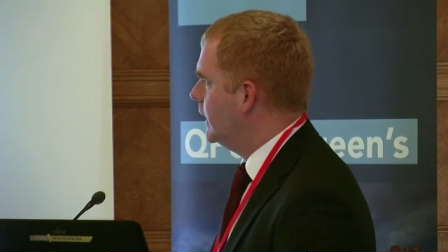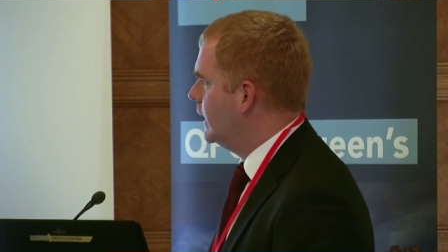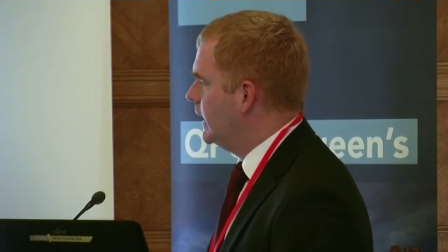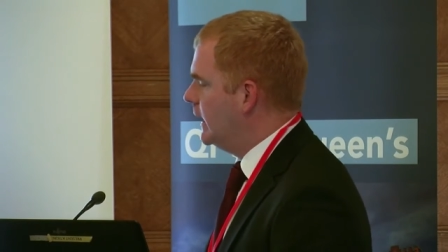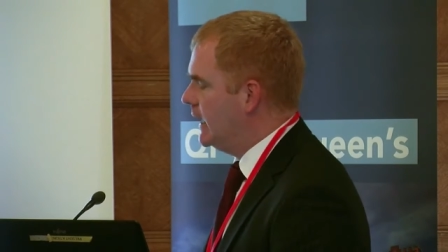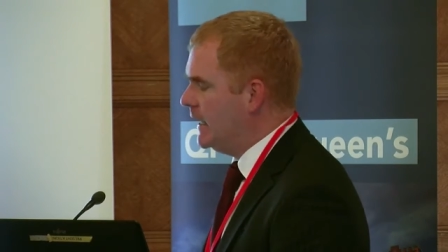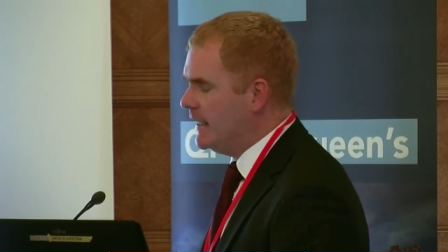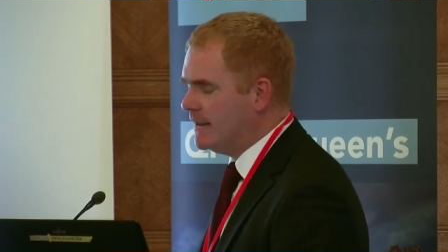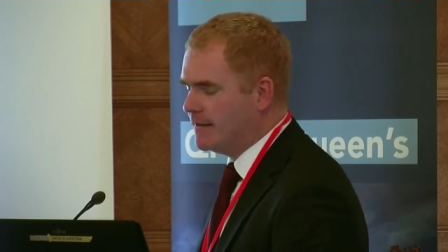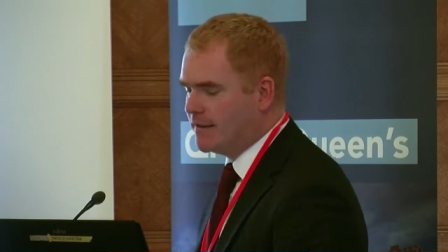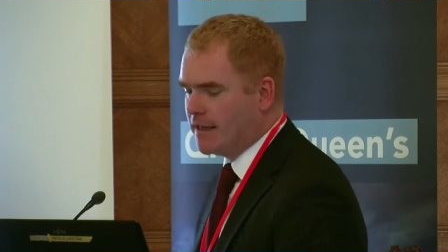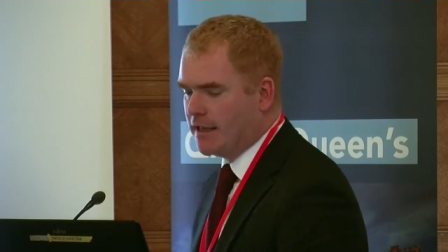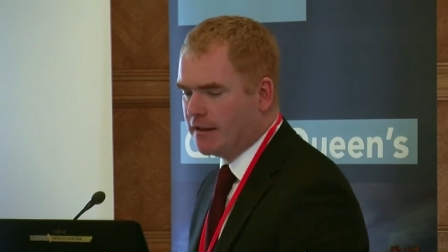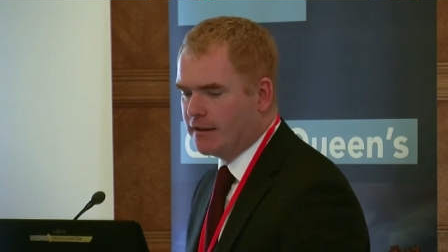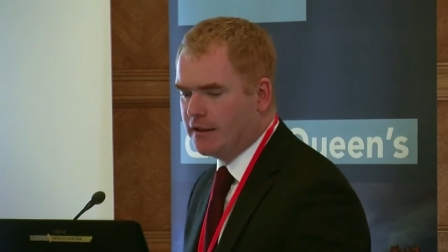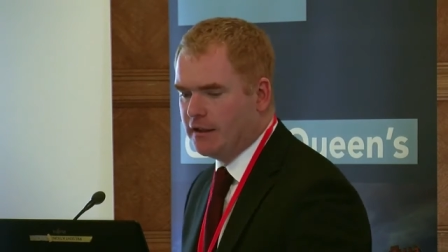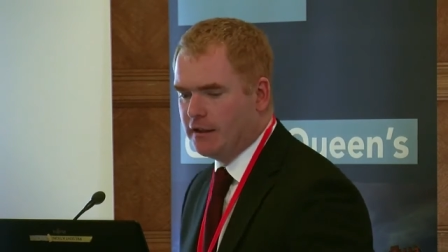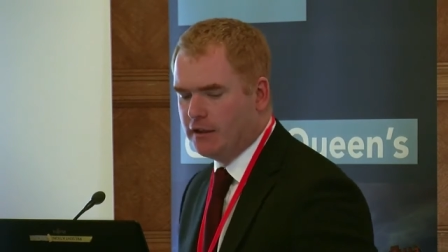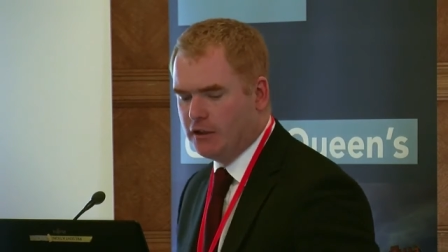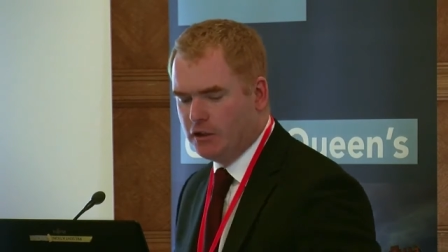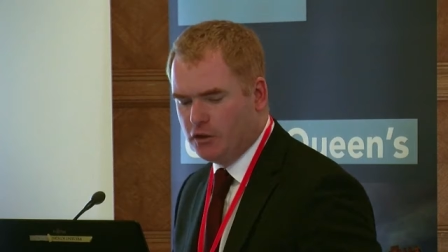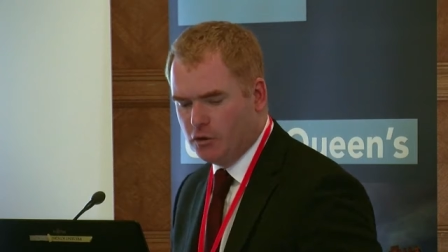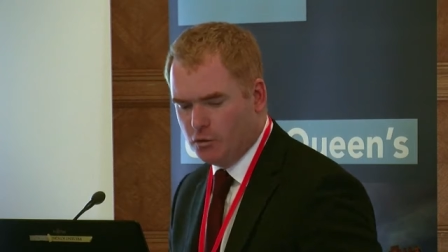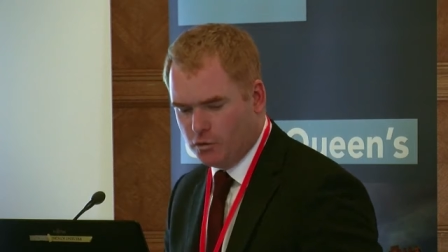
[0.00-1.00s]
is that the
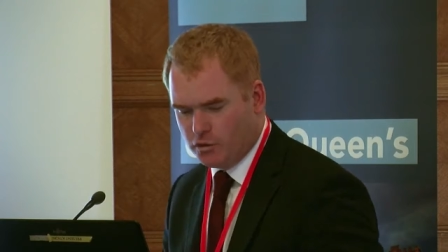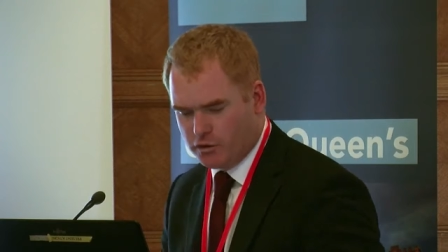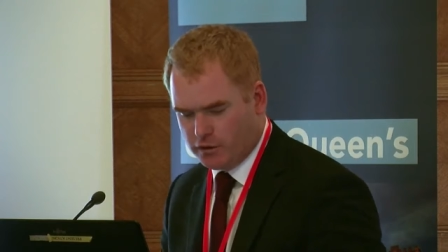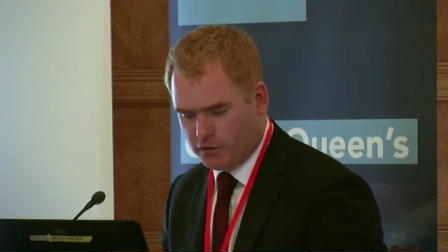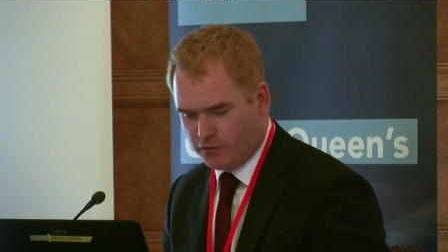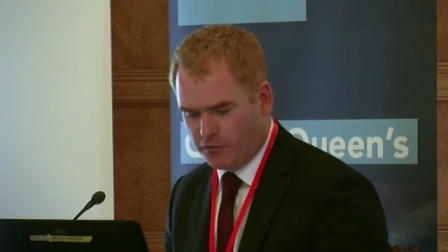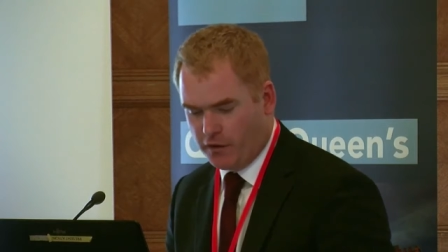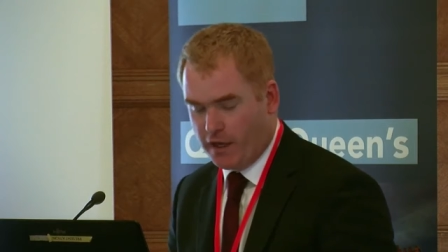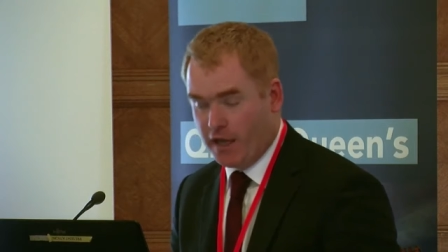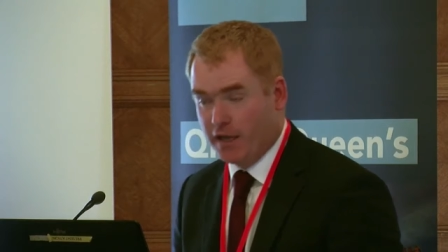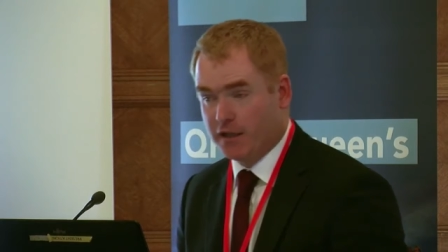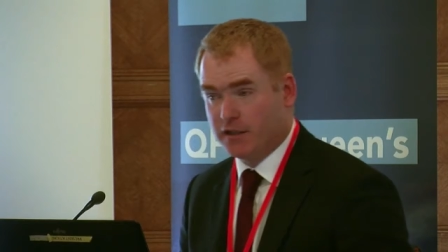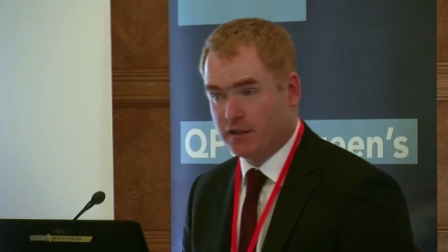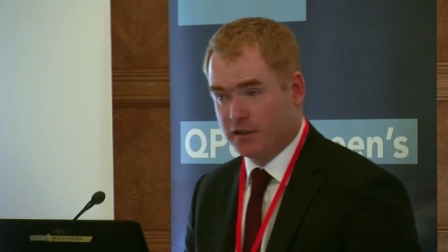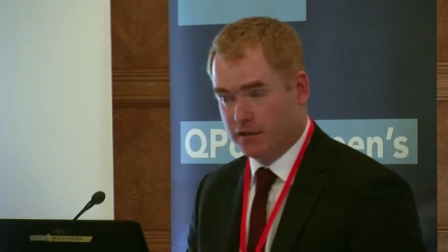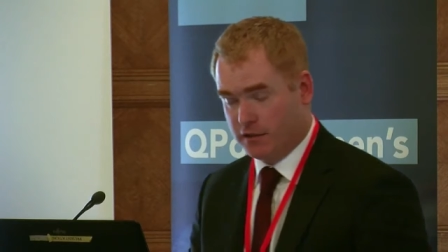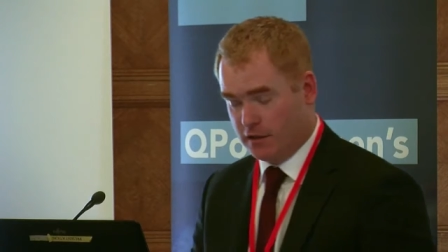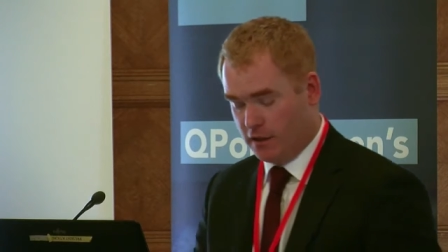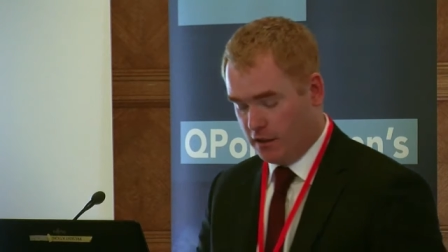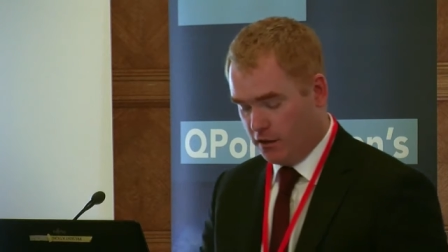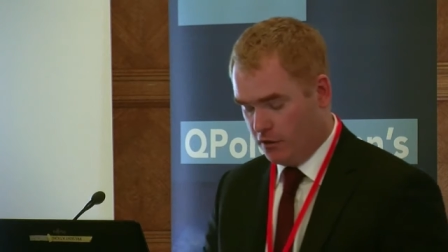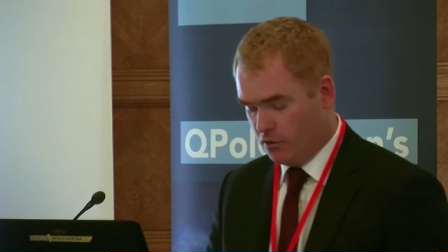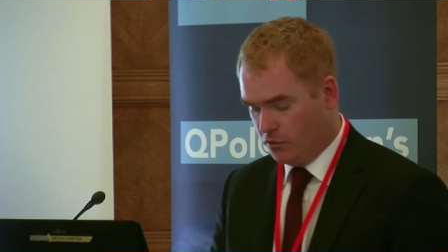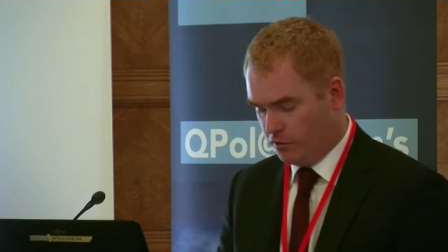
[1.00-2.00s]
huge advantage,
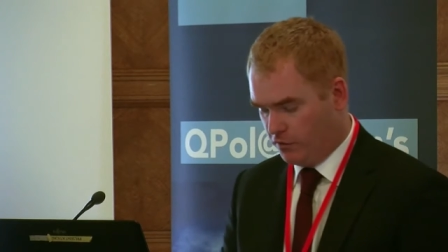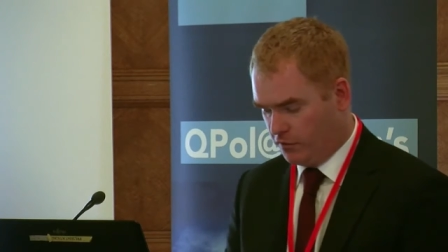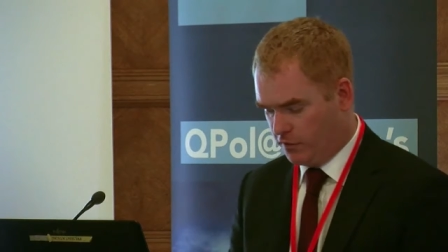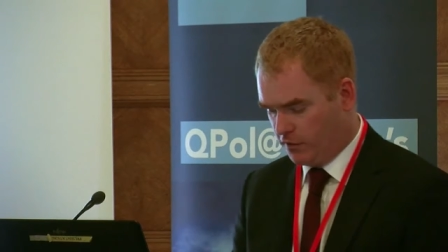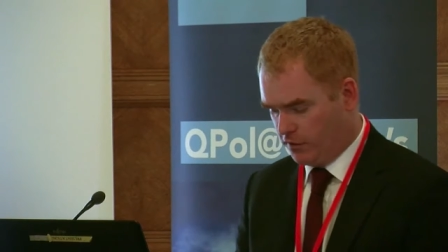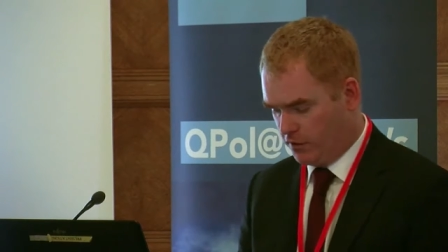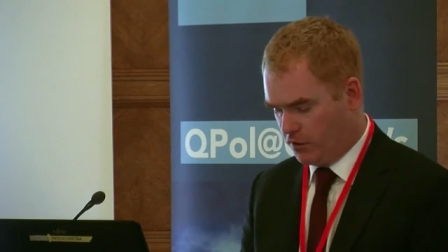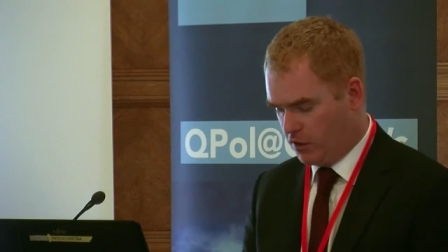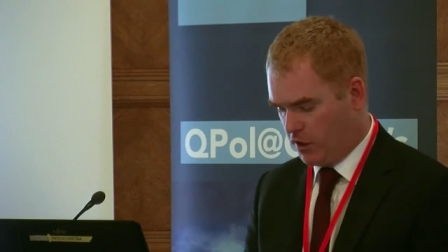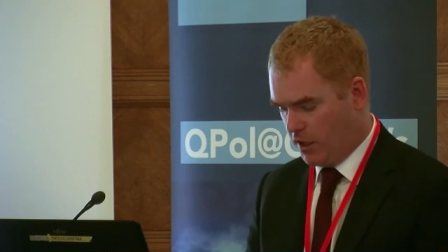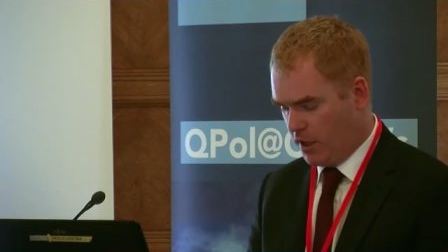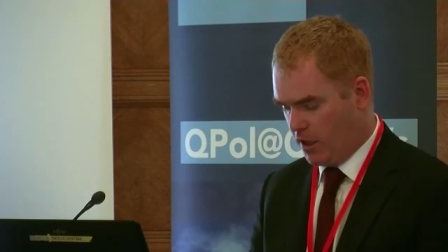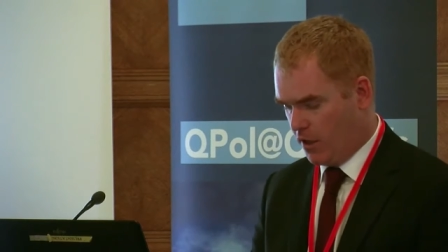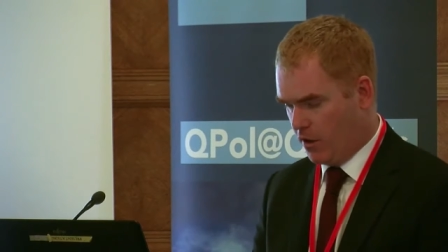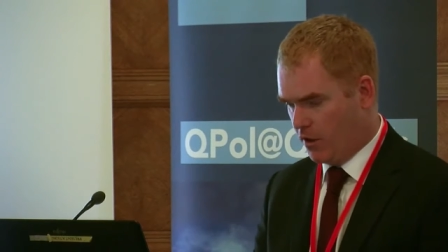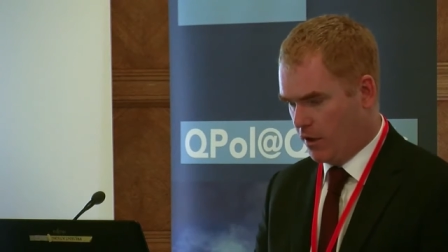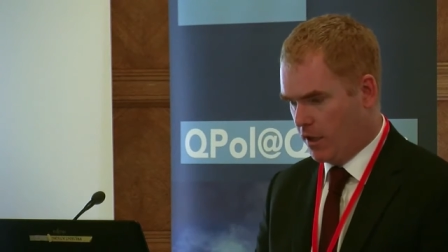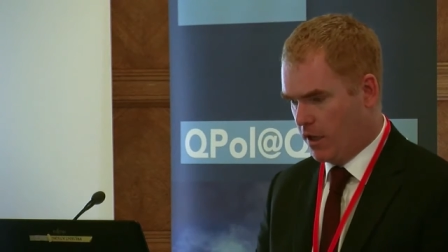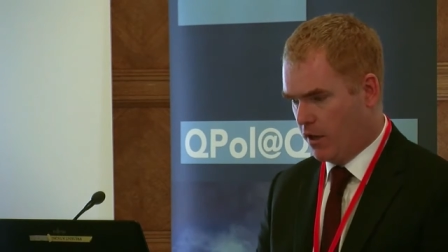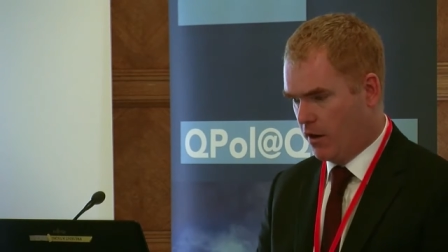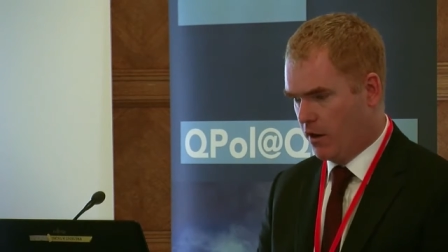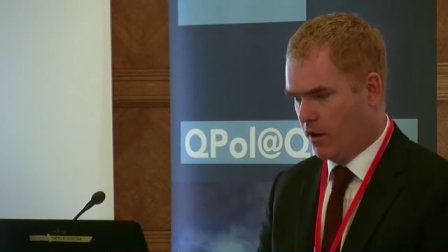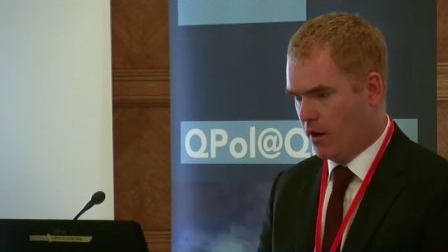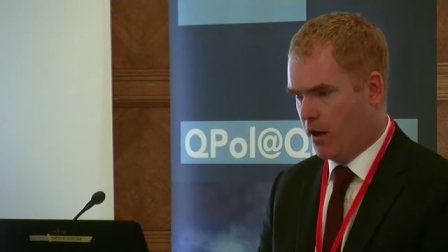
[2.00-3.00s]
and I noticed the chair
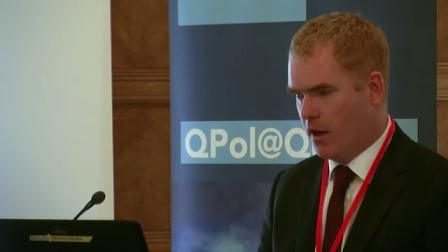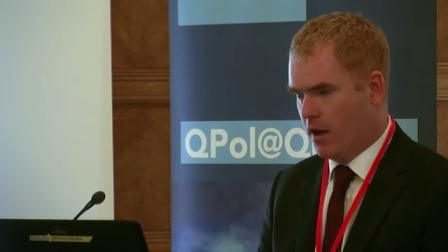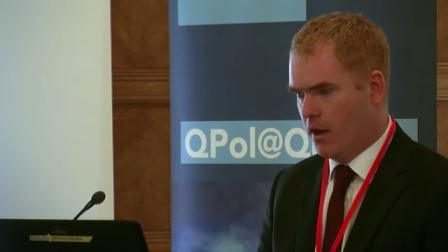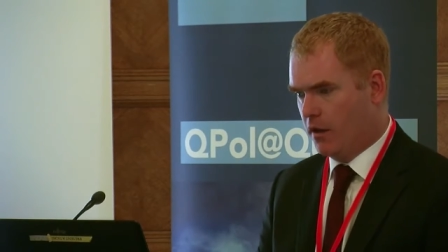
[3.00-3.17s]
here,